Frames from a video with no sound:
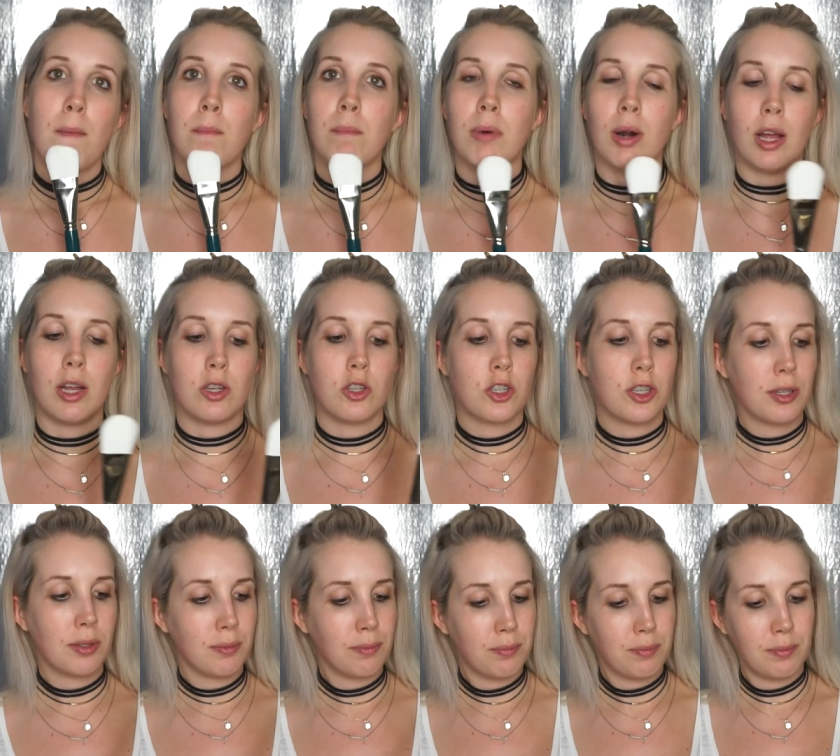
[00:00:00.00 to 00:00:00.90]
brush.
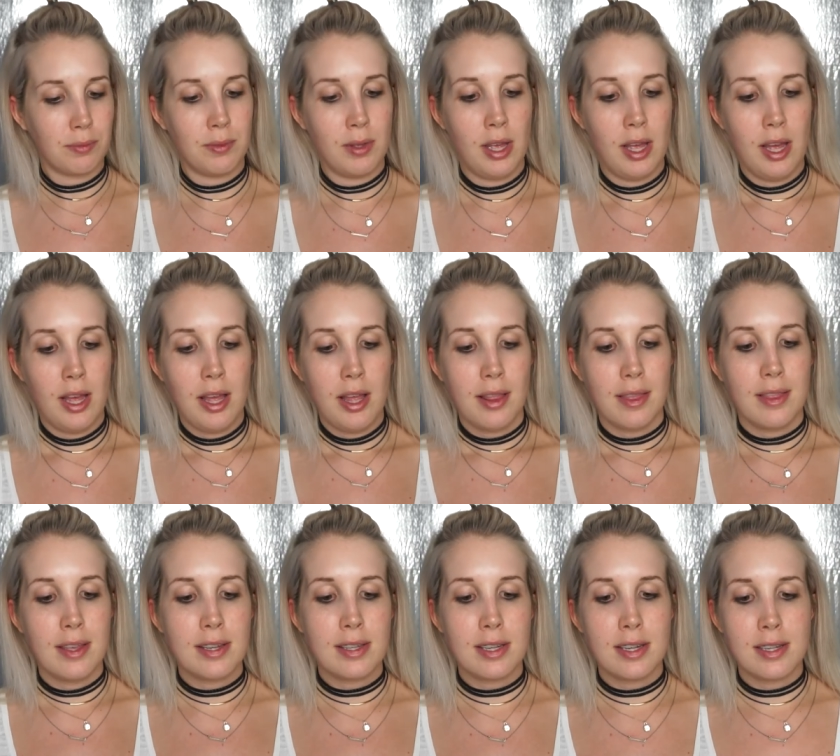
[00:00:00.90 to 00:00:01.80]

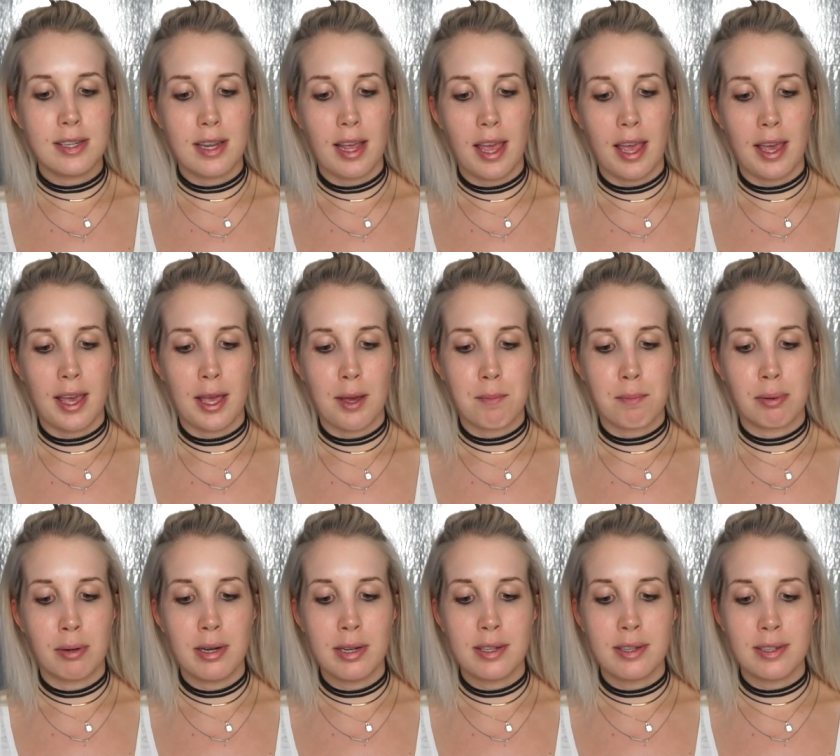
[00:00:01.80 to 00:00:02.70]
This is a
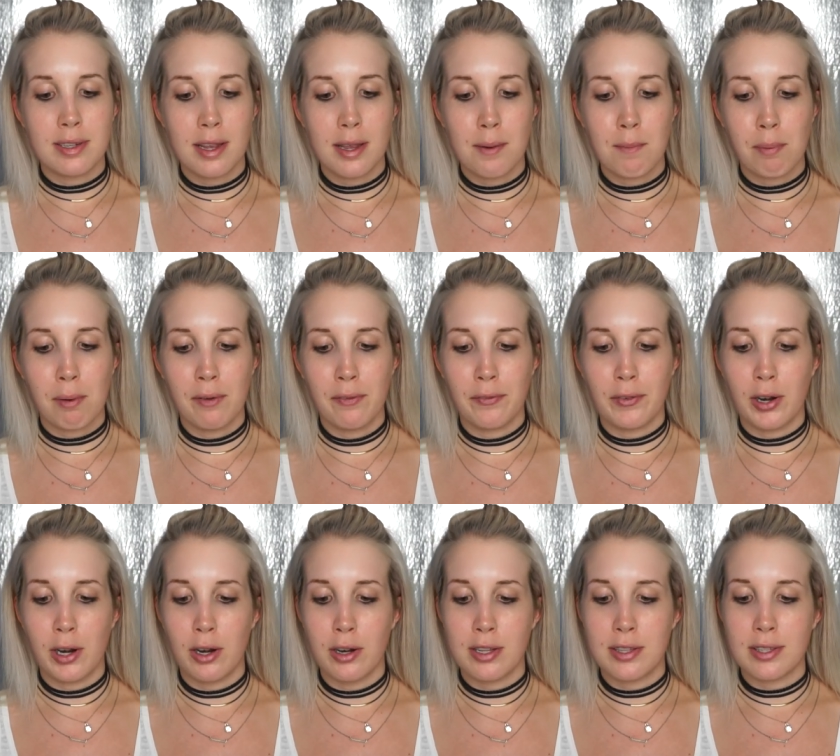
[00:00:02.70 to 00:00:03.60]
Princeton
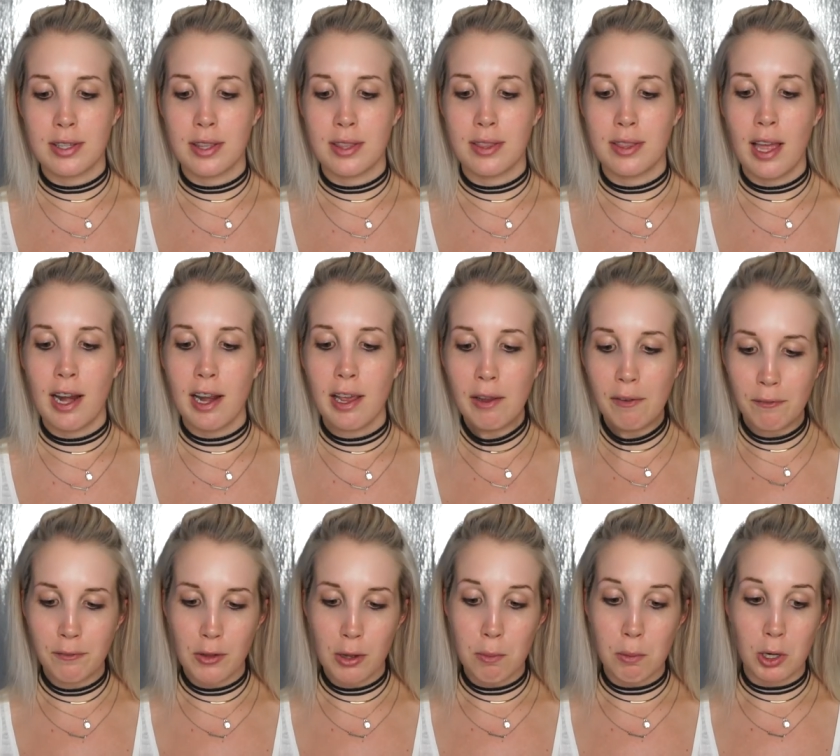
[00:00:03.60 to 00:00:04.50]
Preferred Synthetic
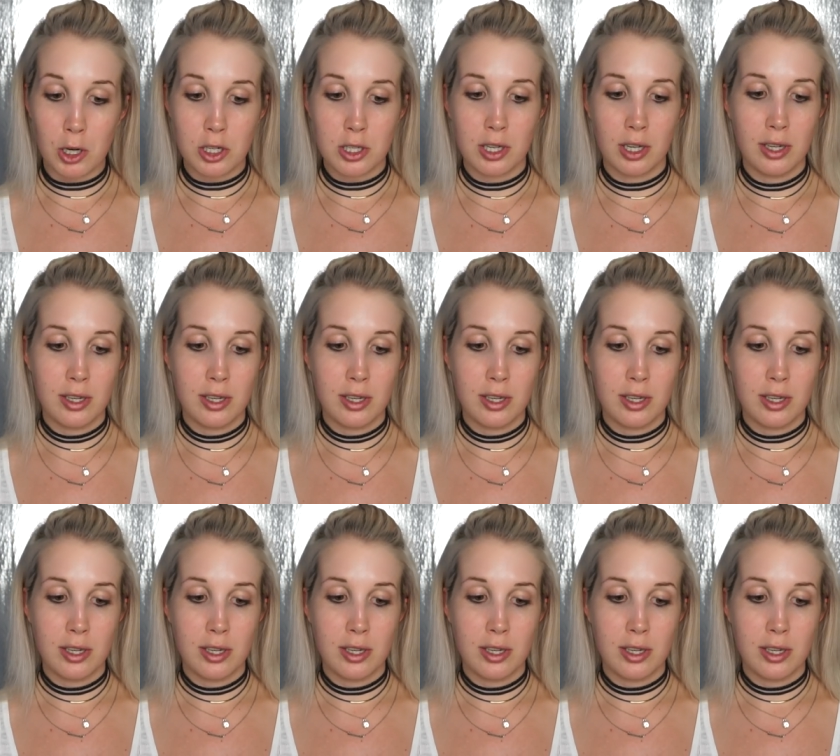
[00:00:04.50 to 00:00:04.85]
Filbert